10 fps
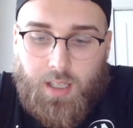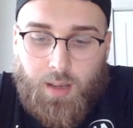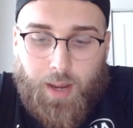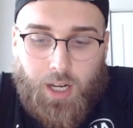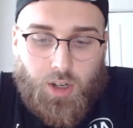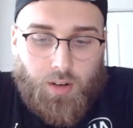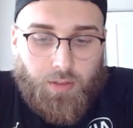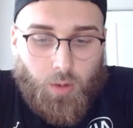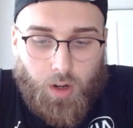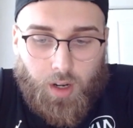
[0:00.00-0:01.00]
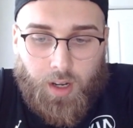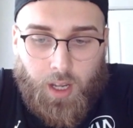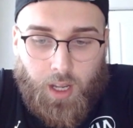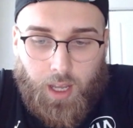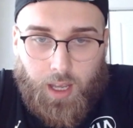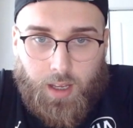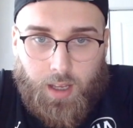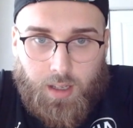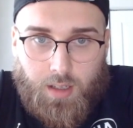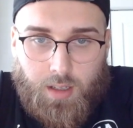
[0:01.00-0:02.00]
measure for it
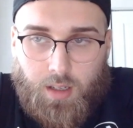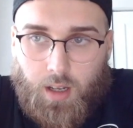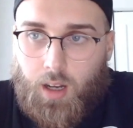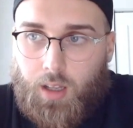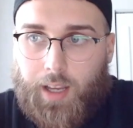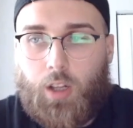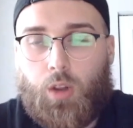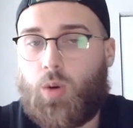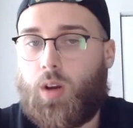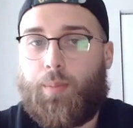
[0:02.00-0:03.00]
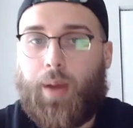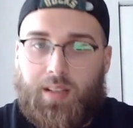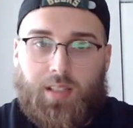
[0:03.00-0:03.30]
is like a Luka base